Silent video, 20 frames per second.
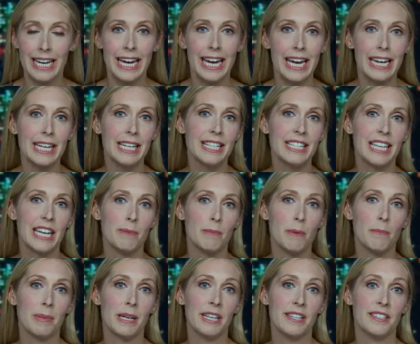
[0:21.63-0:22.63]
In a
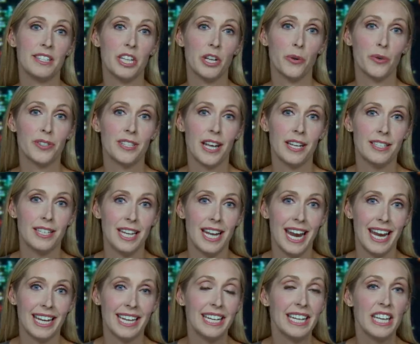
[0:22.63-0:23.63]
statement, PCO said
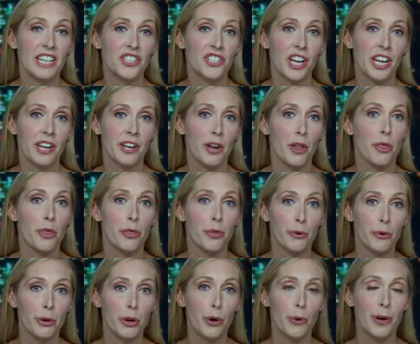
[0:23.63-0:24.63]
today it initiated a
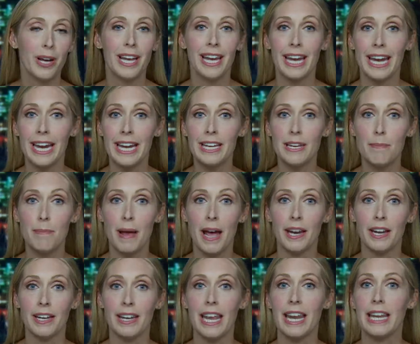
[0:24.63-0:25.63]
thorough, independent, and